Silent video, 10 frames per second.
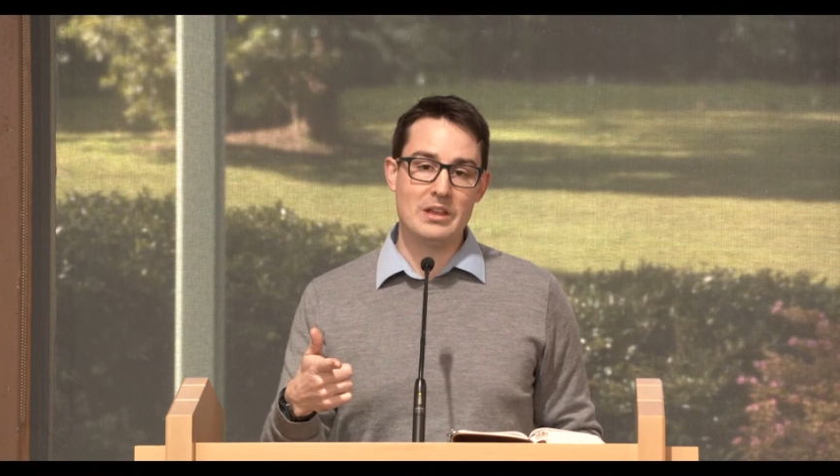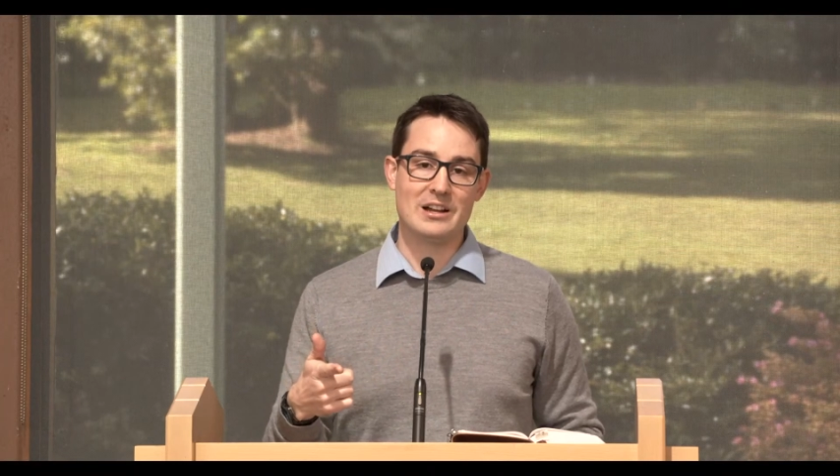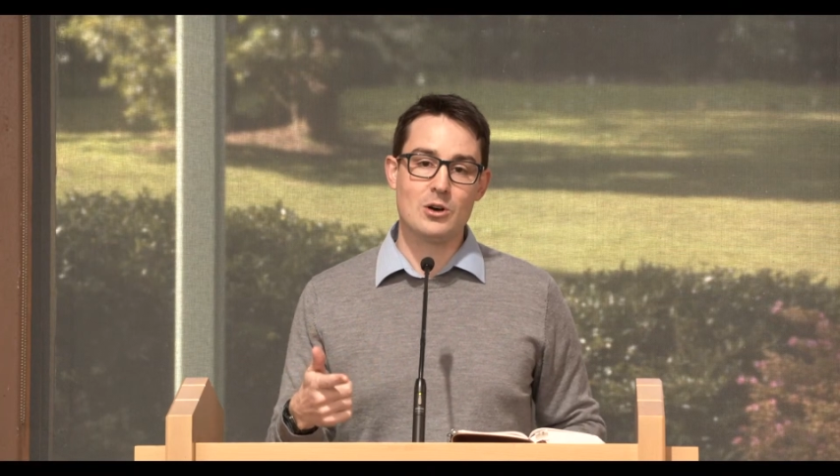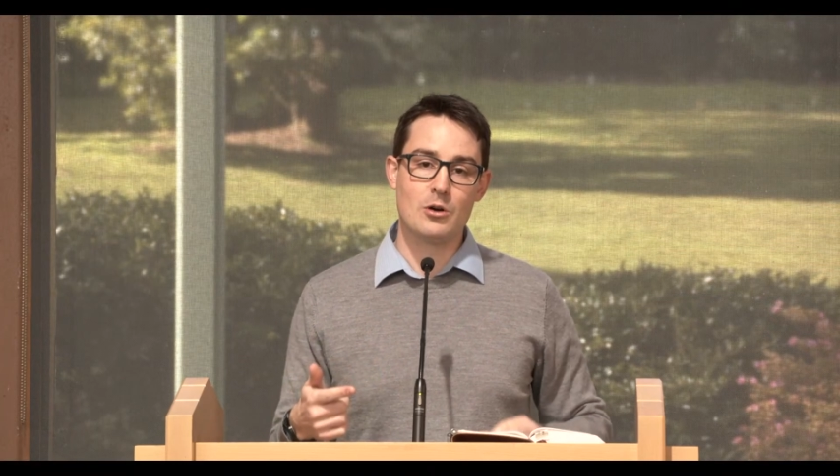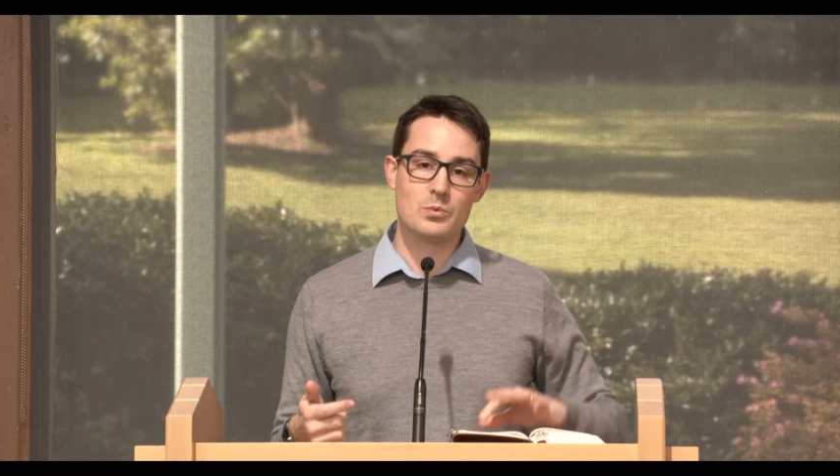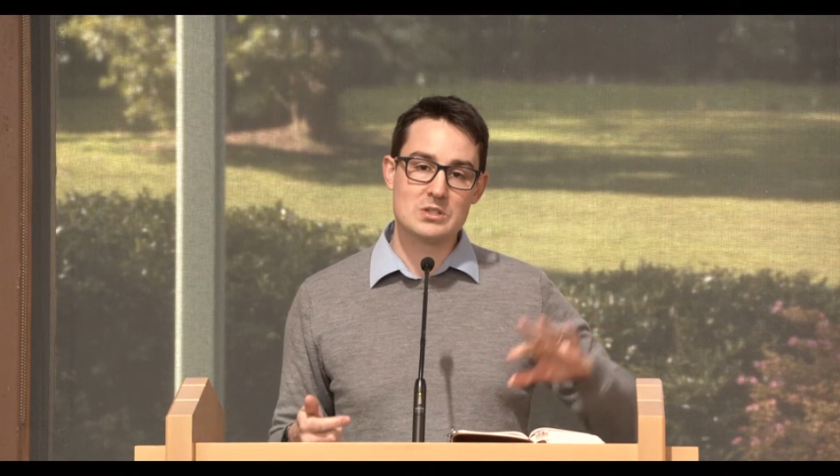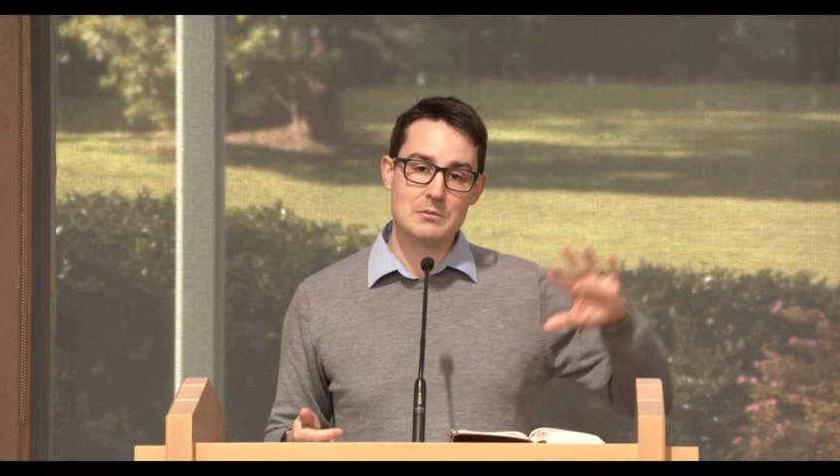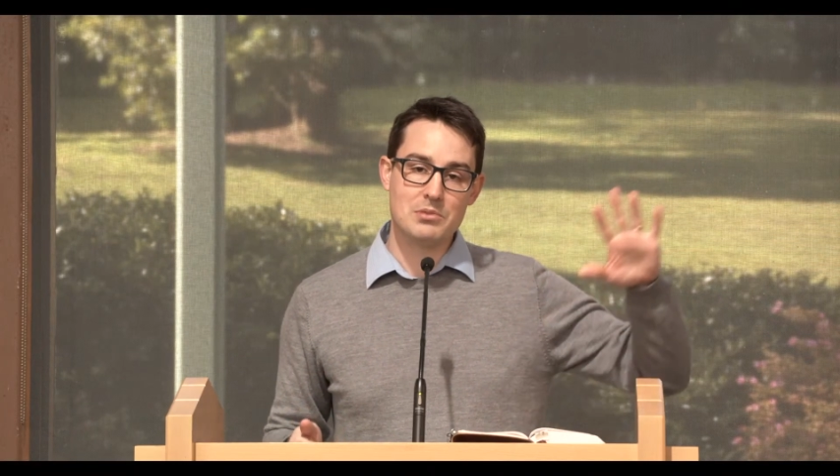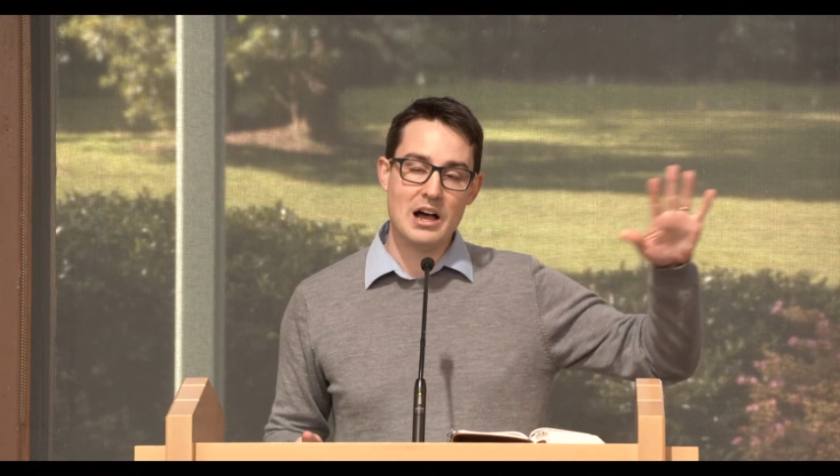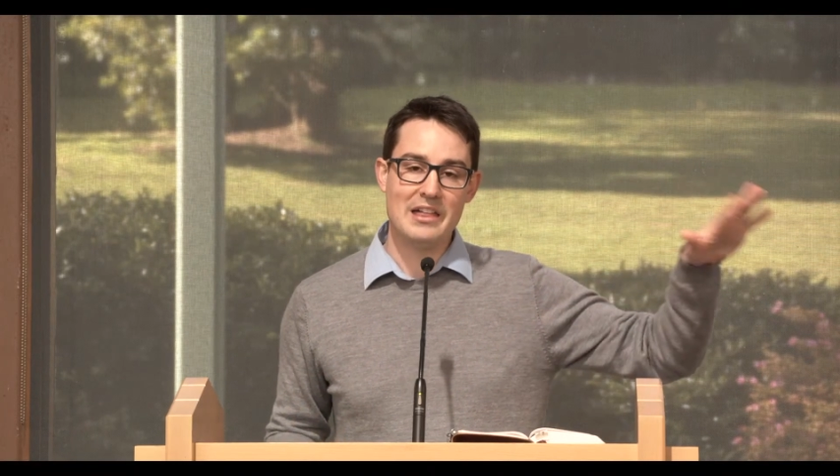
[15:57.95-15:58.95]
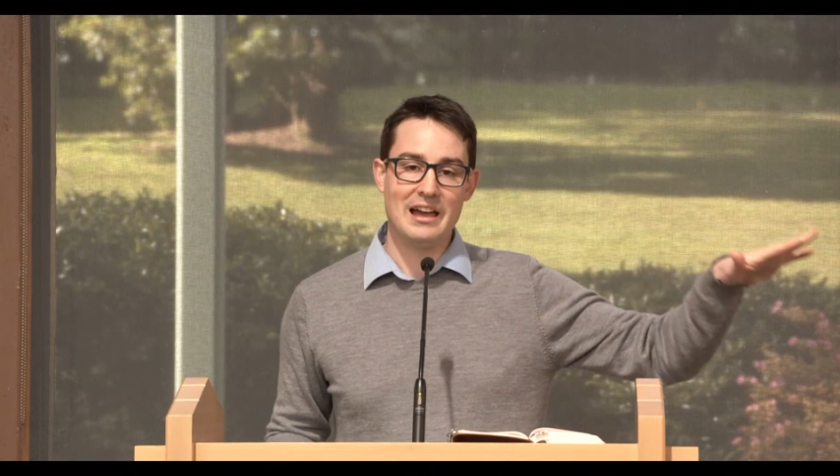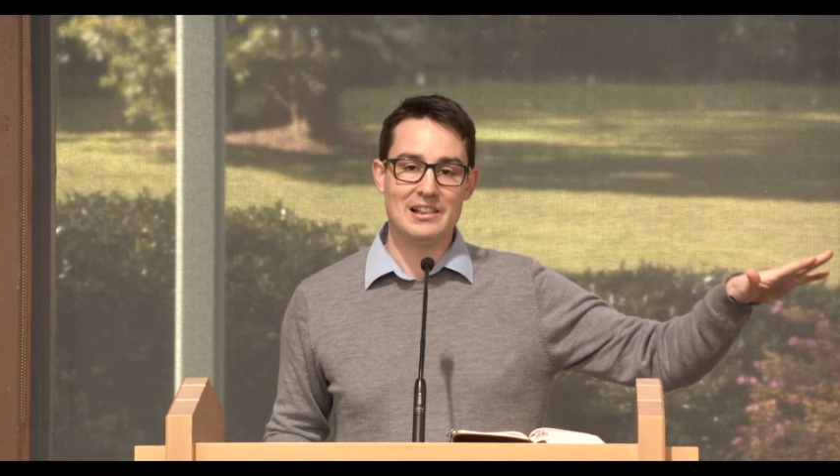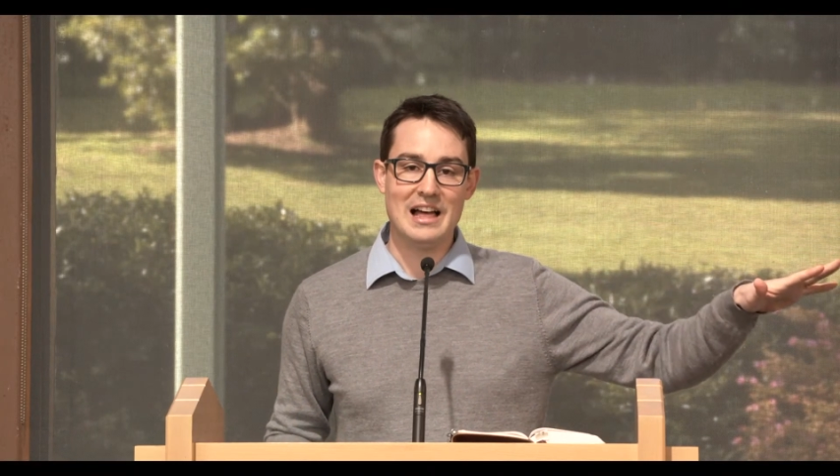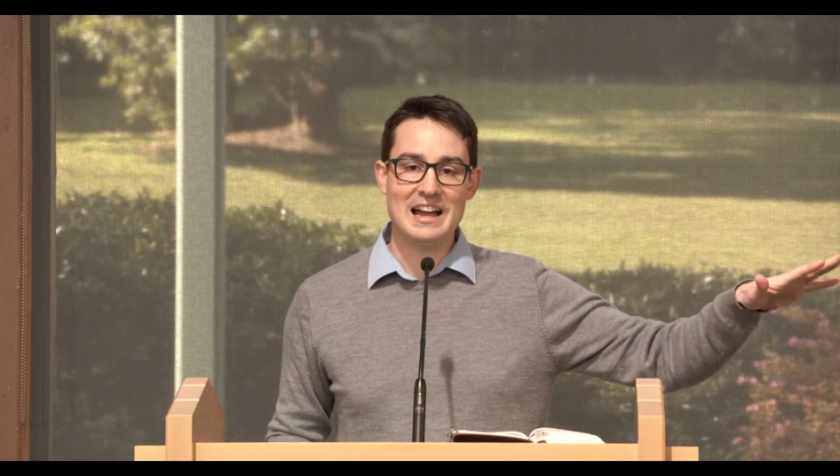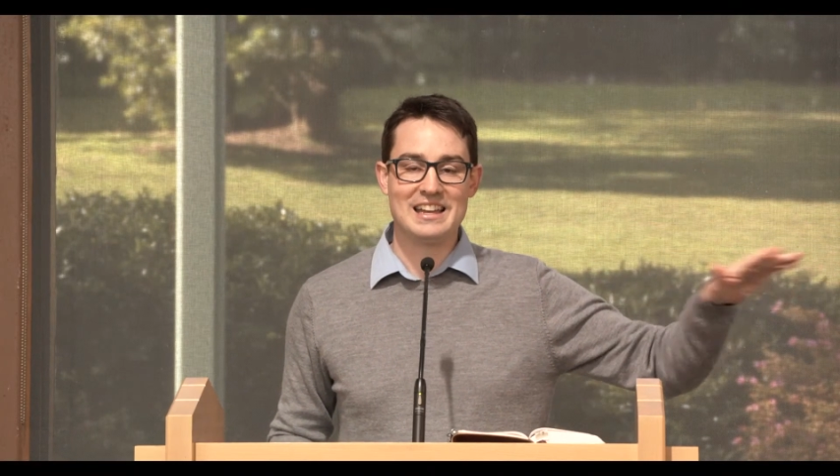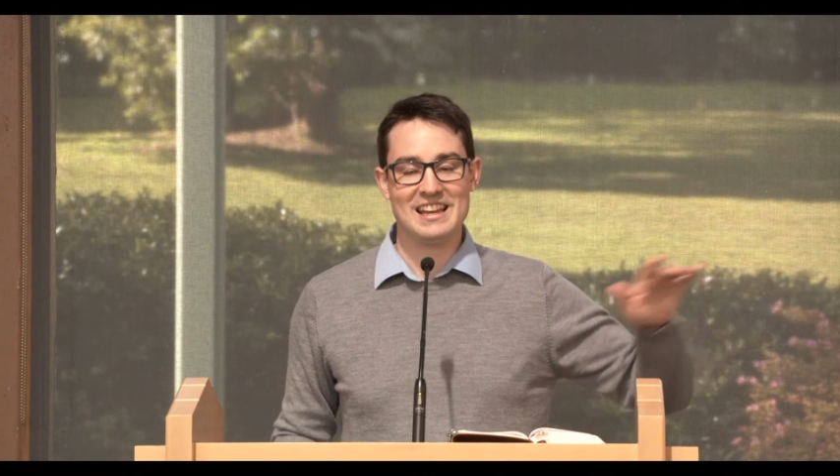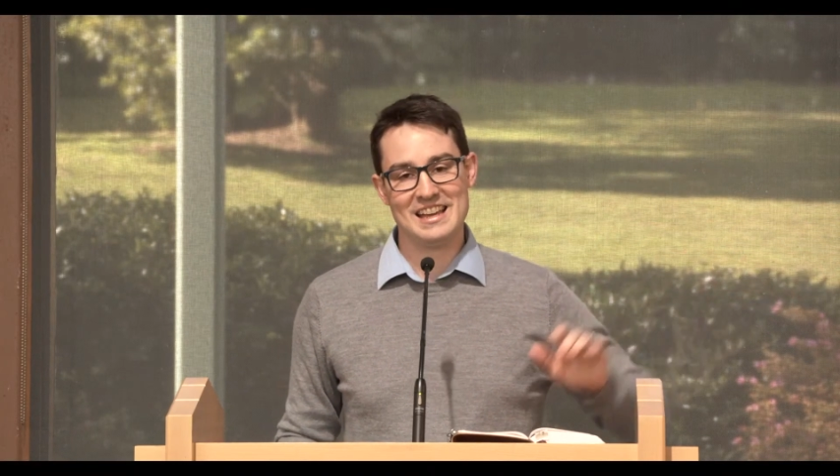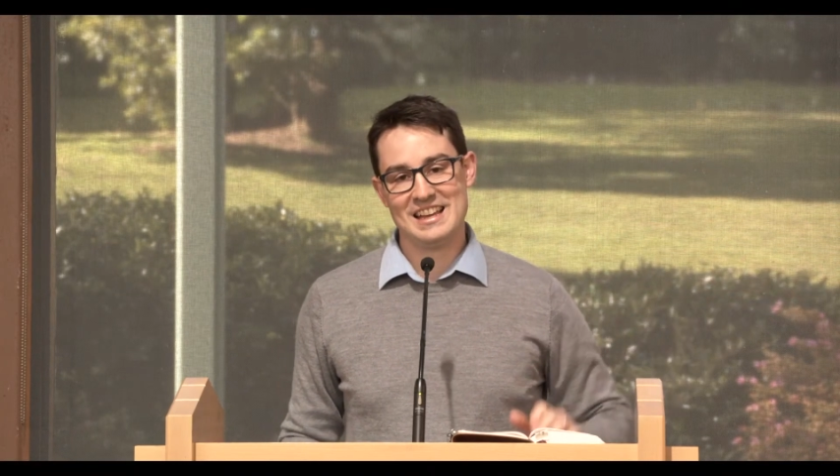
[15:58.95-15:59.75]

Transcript: that God would supply that lack,